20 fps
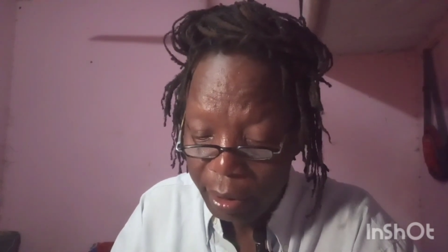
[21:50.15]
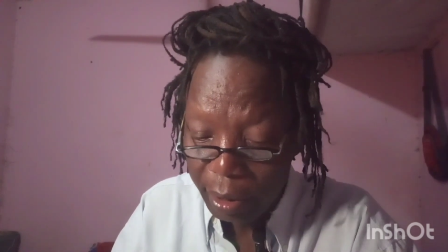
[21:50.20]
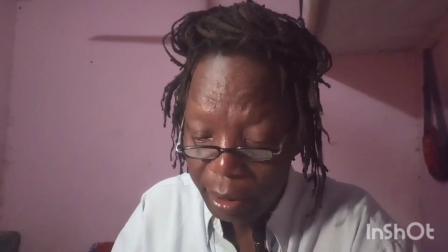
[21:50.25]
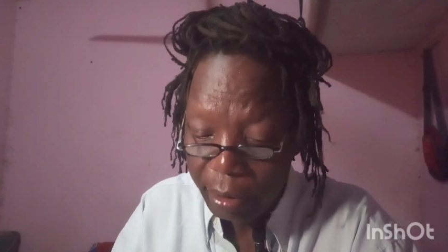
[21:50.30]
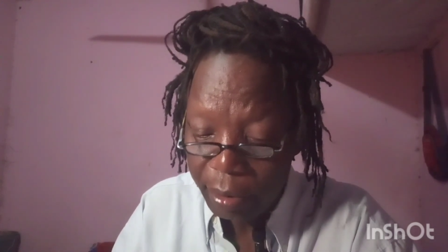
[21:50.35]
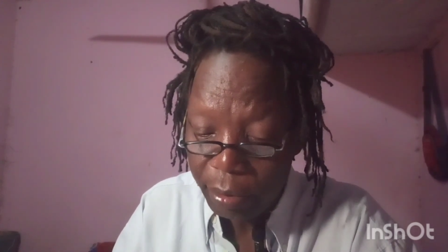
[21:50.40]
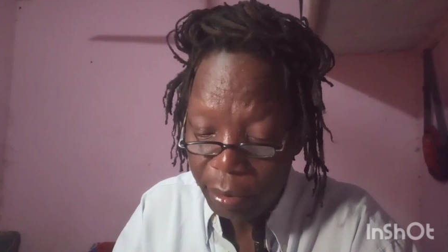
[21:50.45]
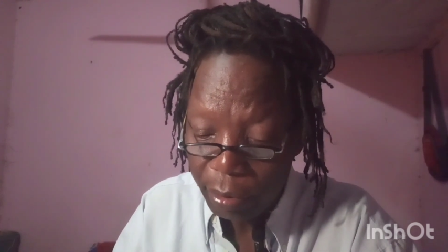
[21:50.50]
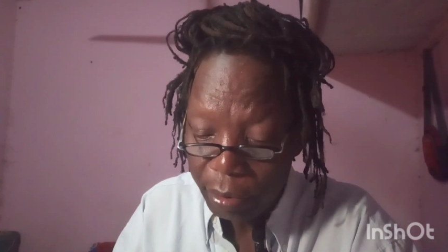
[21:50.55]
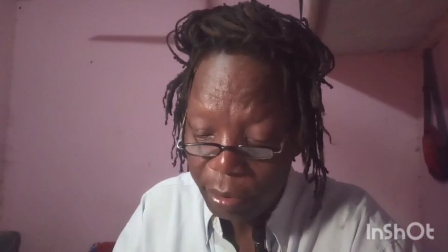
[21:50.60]

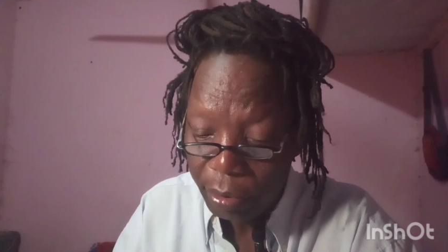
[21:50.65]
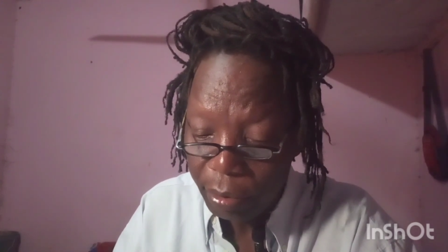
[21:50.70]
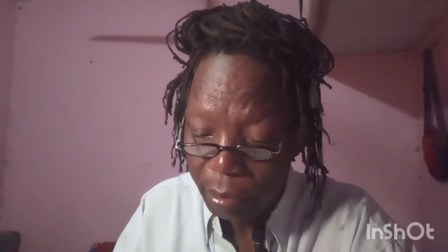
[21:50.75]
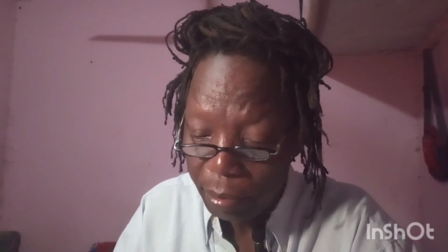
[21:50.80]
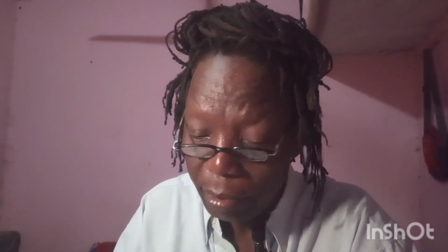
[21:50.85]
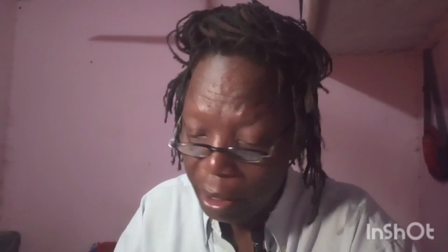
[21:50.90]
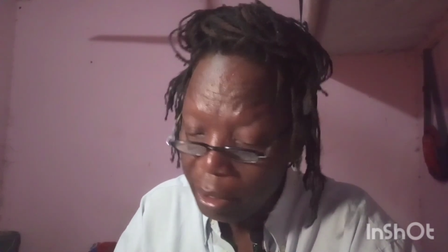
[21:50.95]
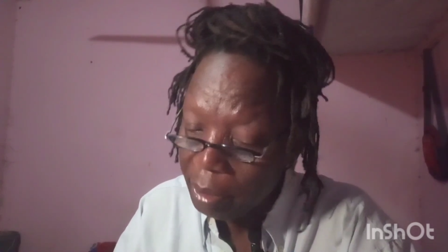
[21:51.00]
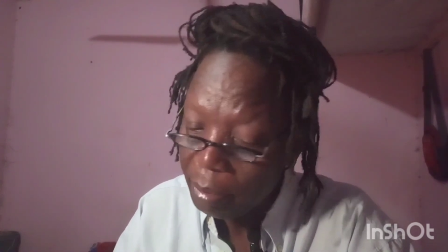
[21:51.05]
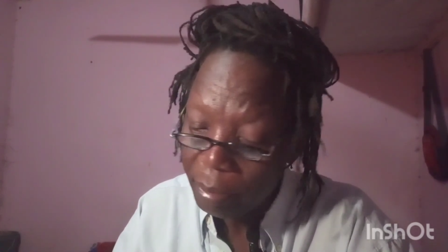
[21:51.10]
this also
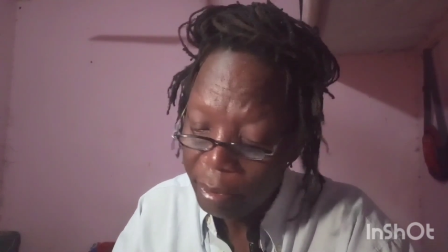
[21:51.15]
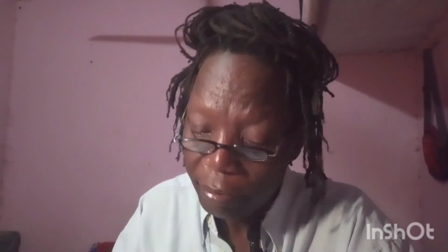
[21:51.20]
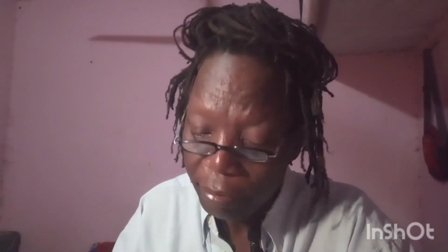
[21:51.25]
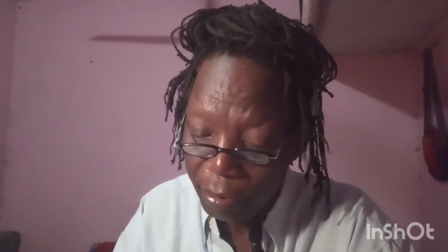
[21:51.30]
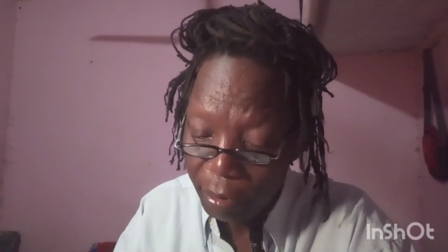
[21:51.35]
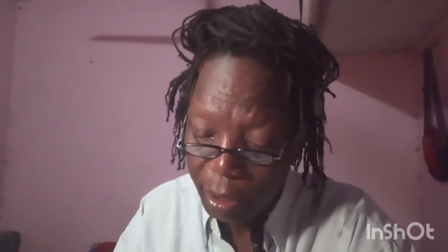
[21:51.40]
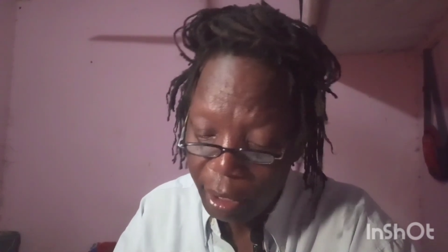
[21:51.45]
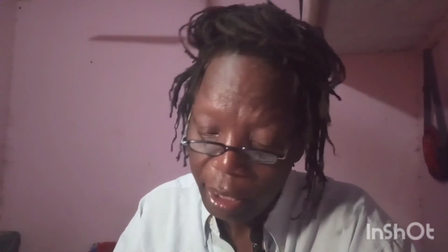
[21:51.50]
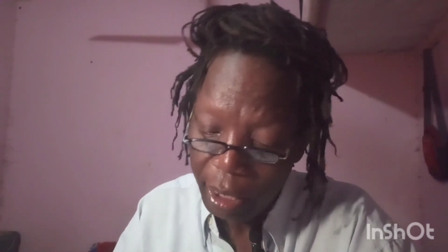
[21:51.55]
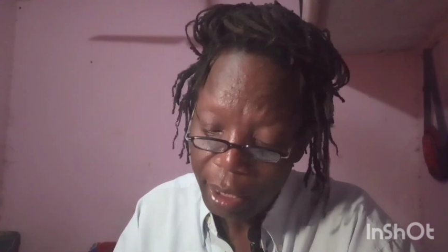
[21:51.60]
must be
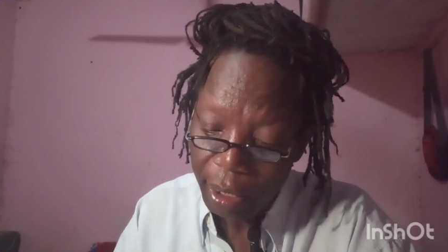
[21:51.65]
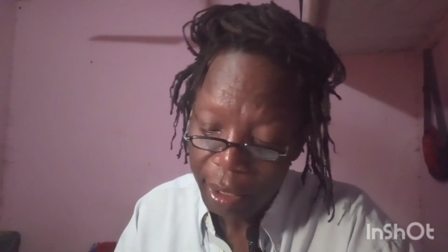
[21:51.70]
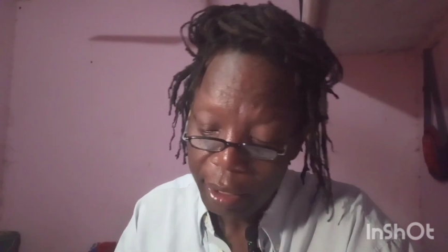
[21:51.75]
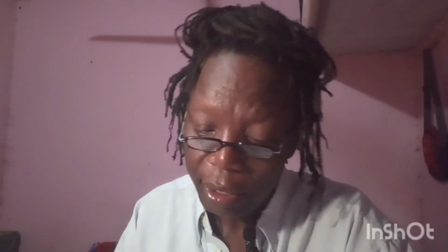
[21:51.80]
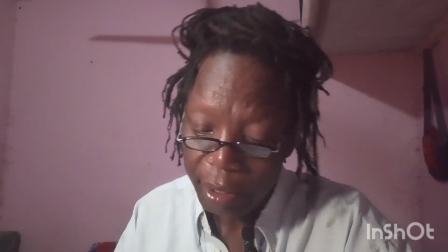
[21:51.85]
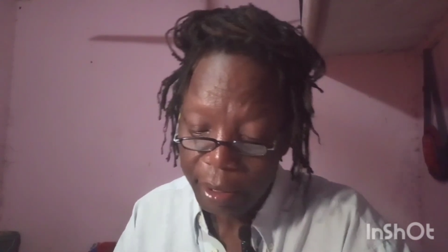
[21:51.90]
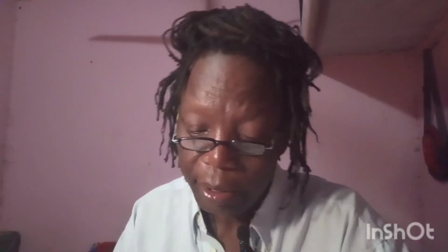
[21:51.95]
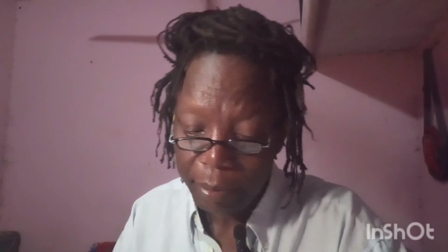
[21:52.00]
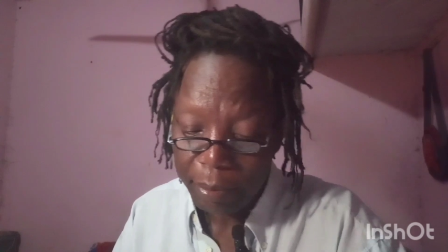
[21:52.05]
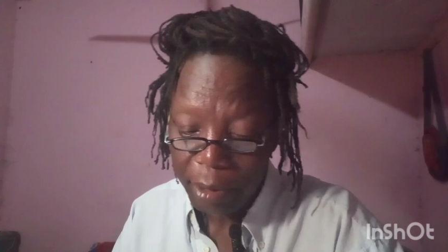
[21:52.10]
falling under
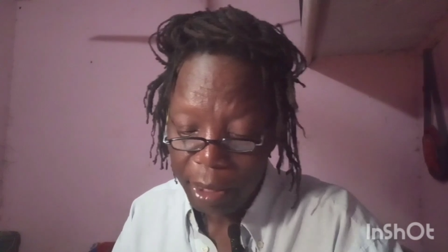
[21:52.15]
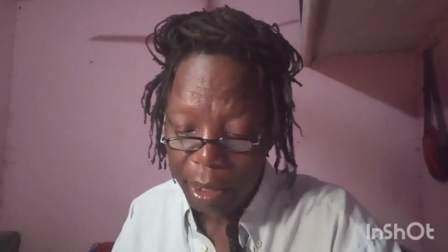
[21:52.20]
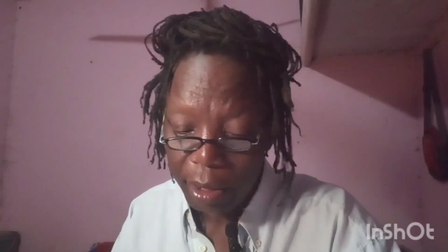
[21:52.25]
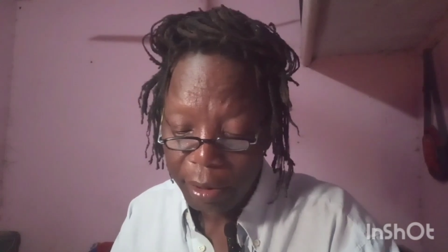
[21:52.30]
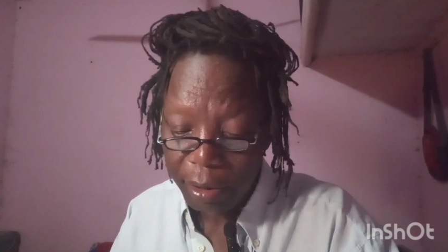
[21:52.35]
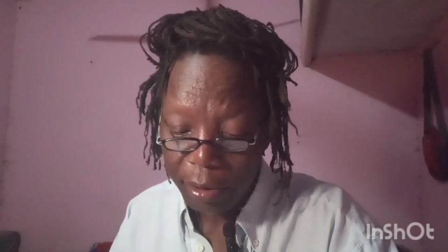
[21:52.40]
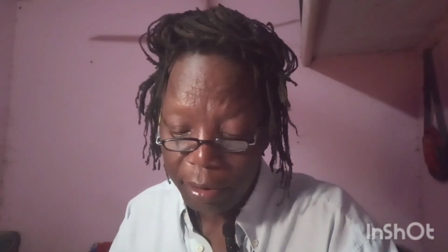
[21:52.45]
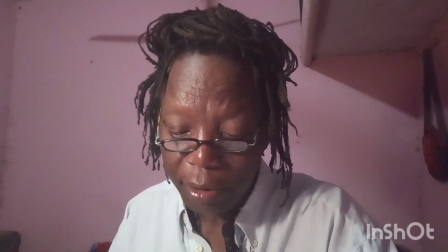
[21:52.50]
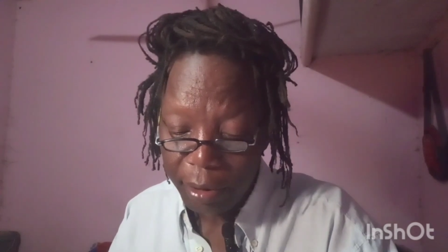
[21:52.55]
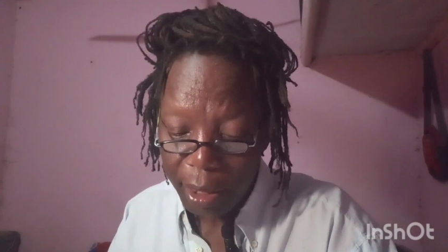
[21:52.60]
the same
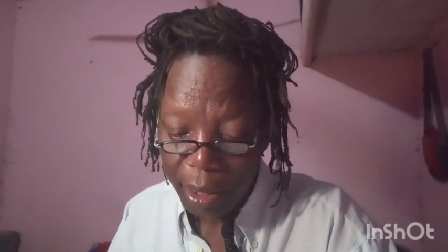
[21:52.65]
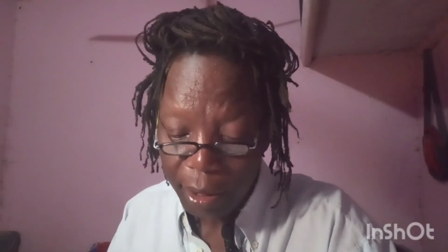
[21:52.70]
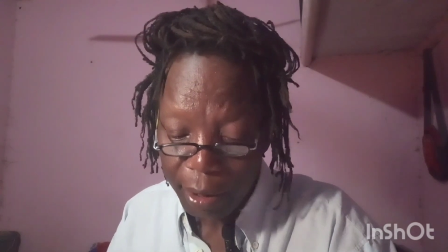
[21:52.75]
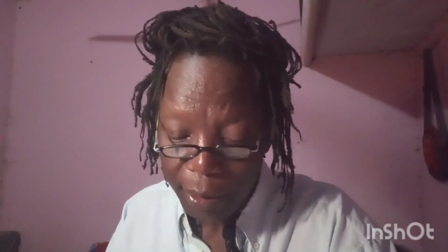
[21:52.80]
category.